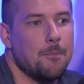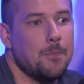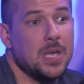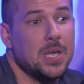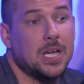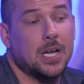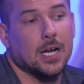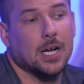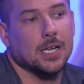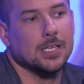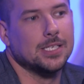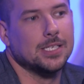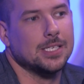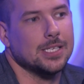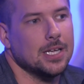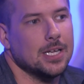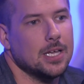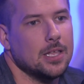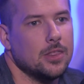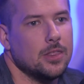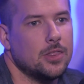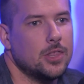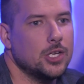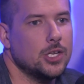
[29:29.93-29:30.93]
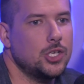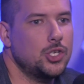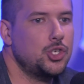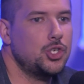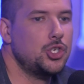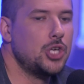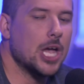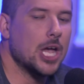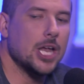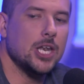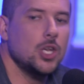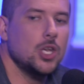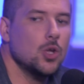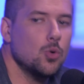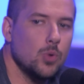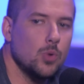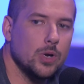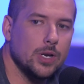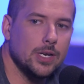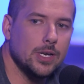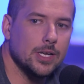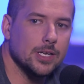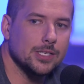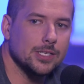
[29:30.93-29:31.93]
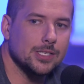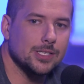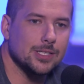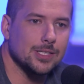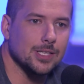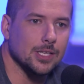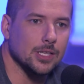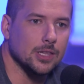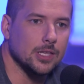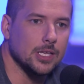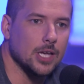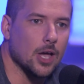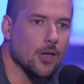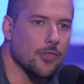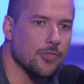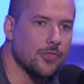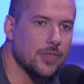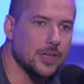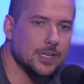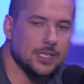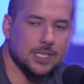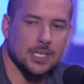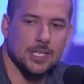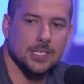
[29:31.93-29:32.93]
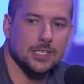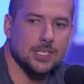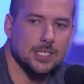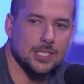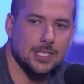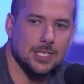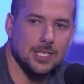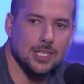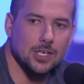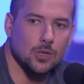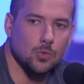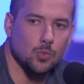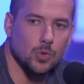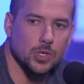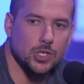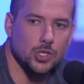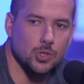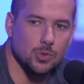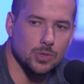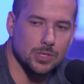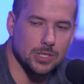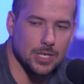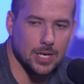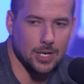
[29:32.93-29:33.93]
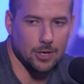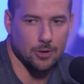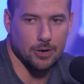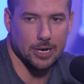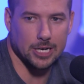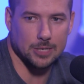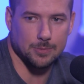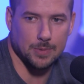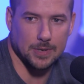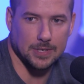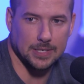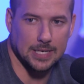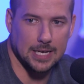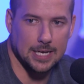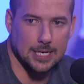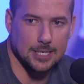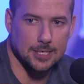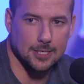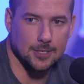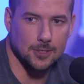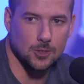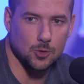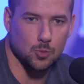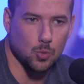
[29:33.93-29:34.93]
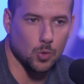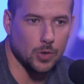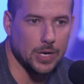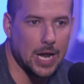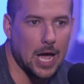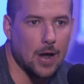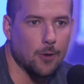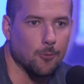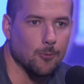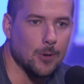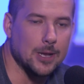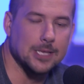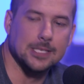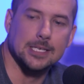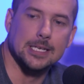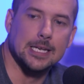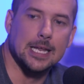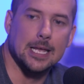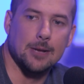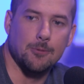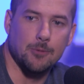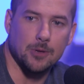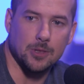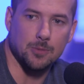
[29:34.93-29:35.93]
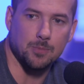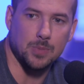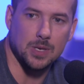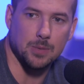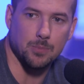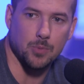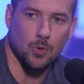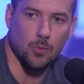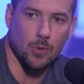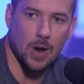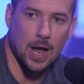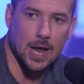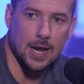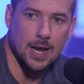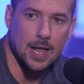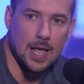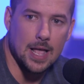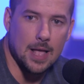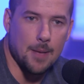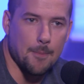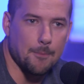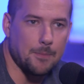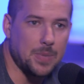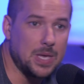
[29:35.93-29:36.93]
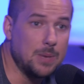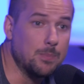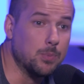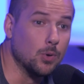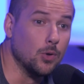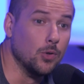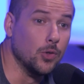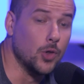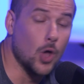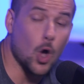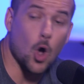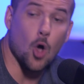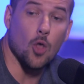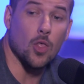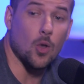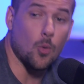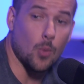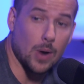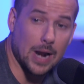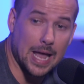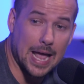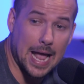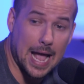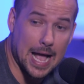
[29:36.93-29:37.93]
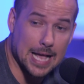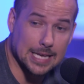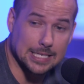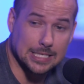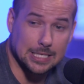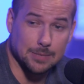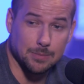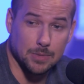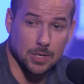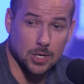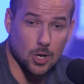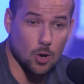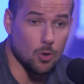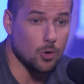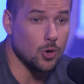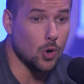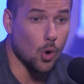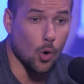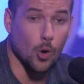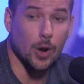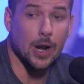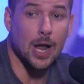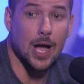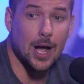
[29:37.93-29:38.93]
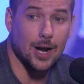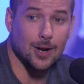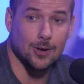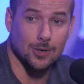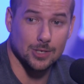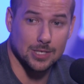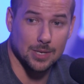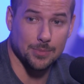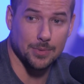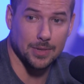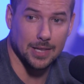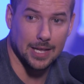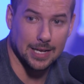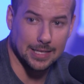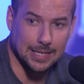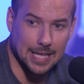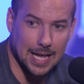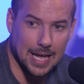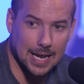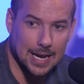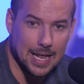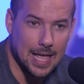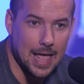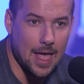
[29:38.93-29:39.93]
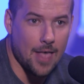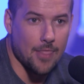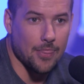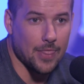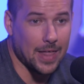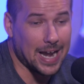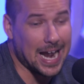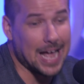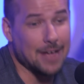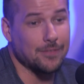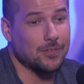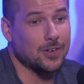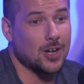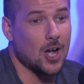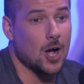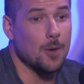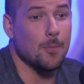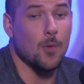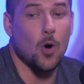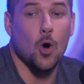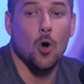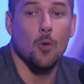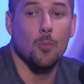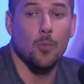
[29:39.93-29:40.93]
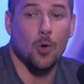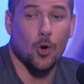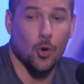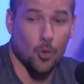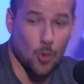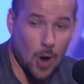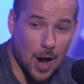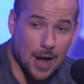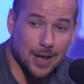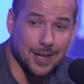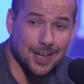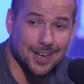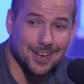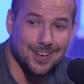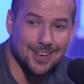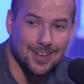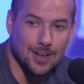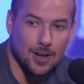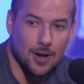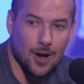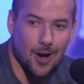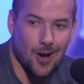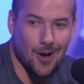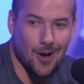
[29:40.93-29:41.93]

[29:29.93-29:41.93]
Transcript: right because there. Because yeah. the genuineness, the, the authenticity yeah. in which you set your expectations will not resonate with people, right? Yeah. People know that when I ask them to go door knock or something like that, that I've come home crying